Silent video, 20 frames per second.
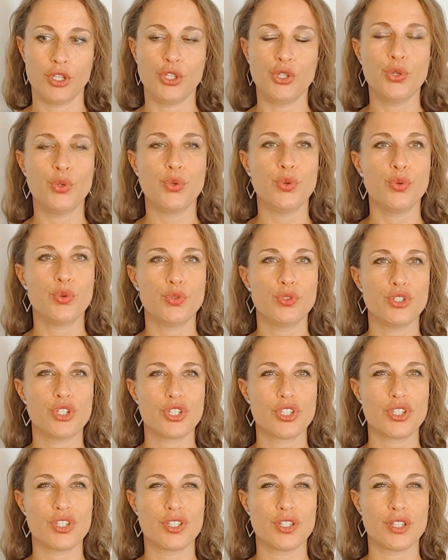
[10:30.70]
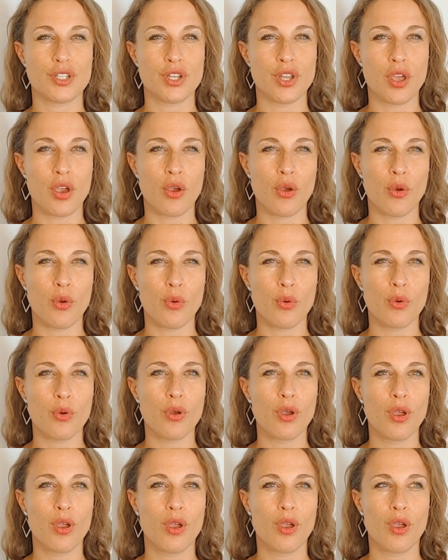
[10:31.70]
you just
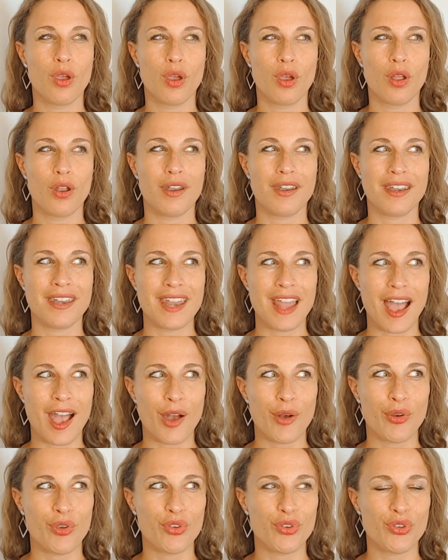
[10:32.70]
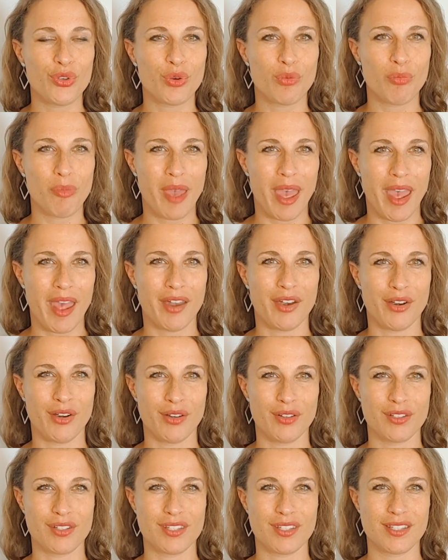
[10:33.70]
know now your
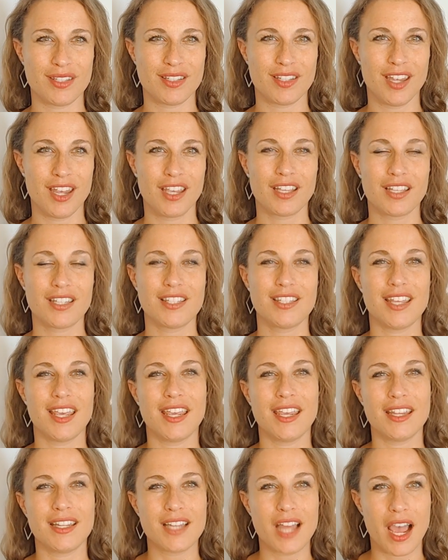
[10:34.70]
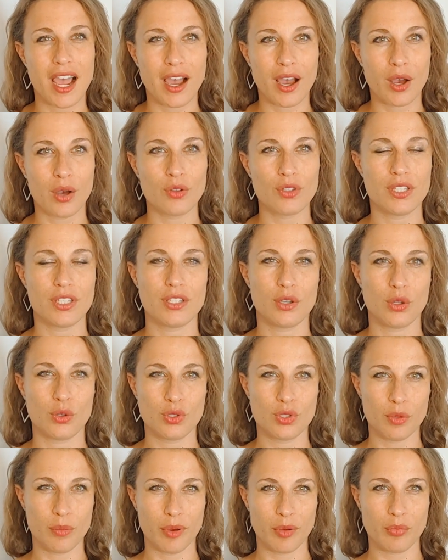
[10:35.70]
patterns. Because 8th house is
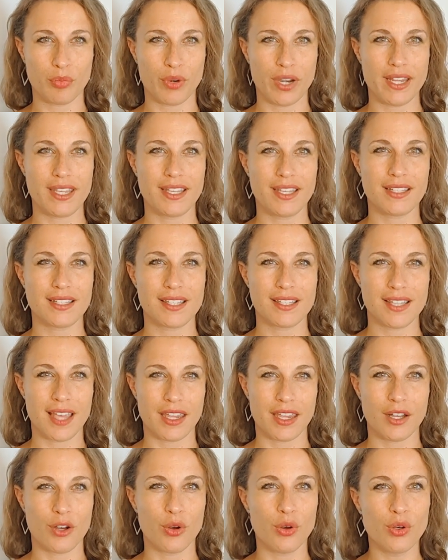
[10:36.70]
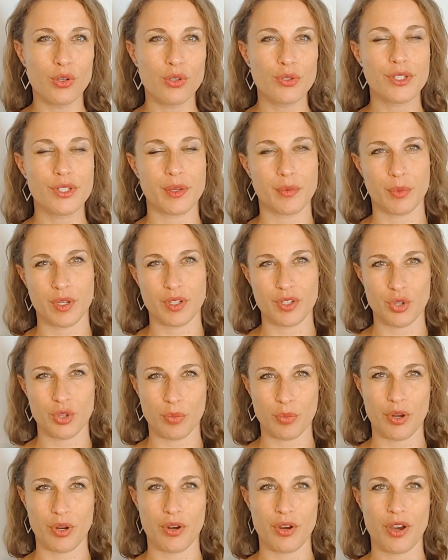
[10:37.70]
also about breaking cycles. And with
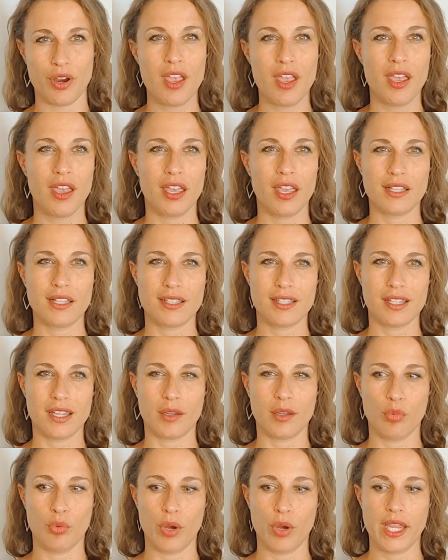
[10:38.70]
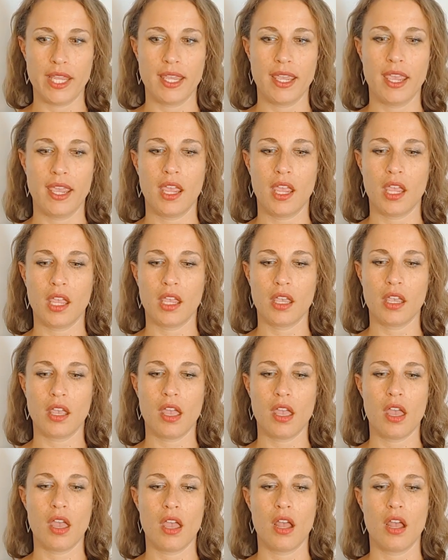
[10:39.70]
Jupiter, it's like breaking
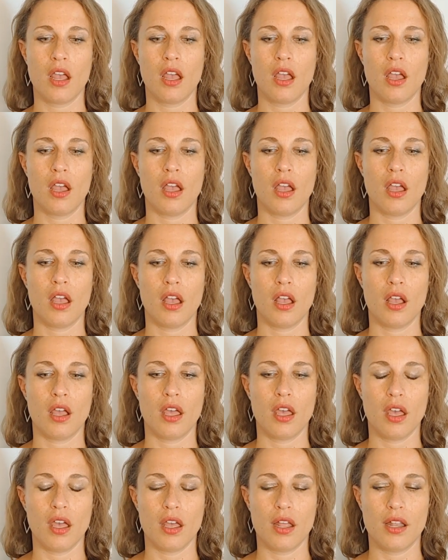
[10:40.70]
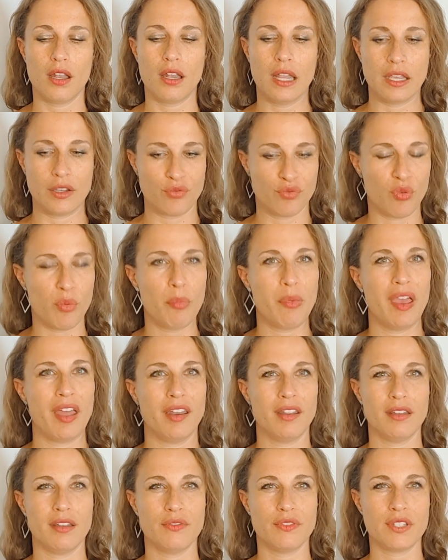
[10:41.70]
like
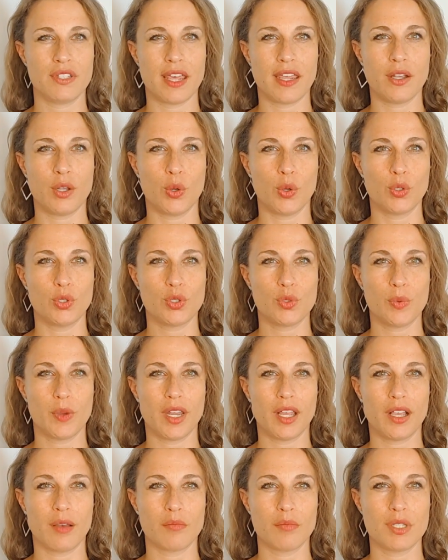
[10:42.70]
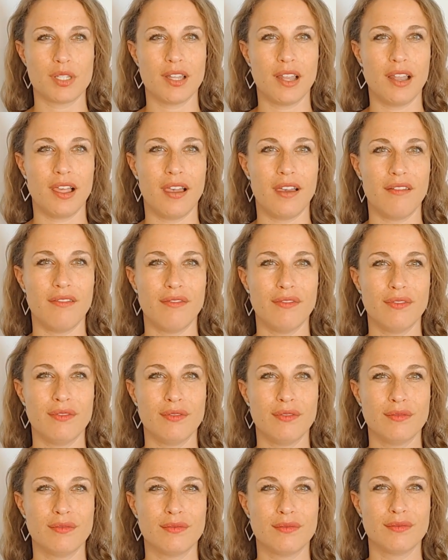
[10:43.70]
repetitive cycles when it comes to love.
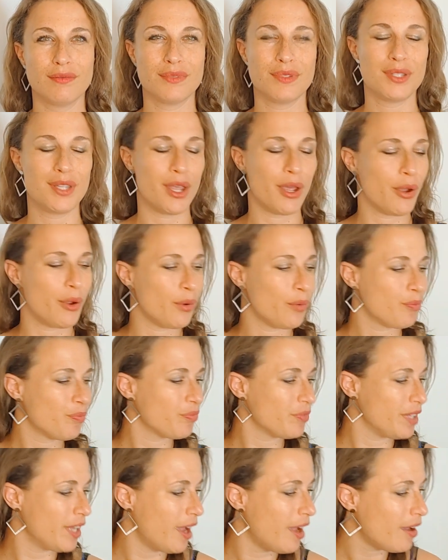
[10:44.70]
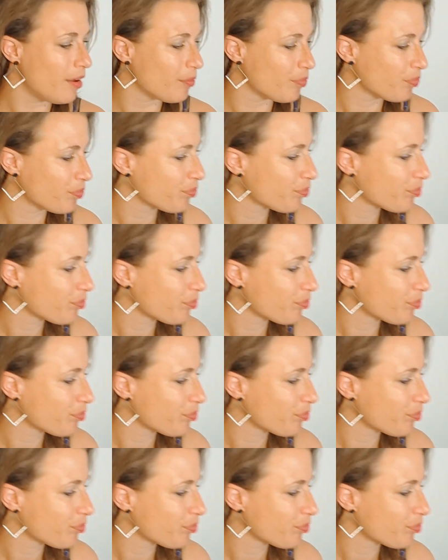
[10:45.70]
So yeah,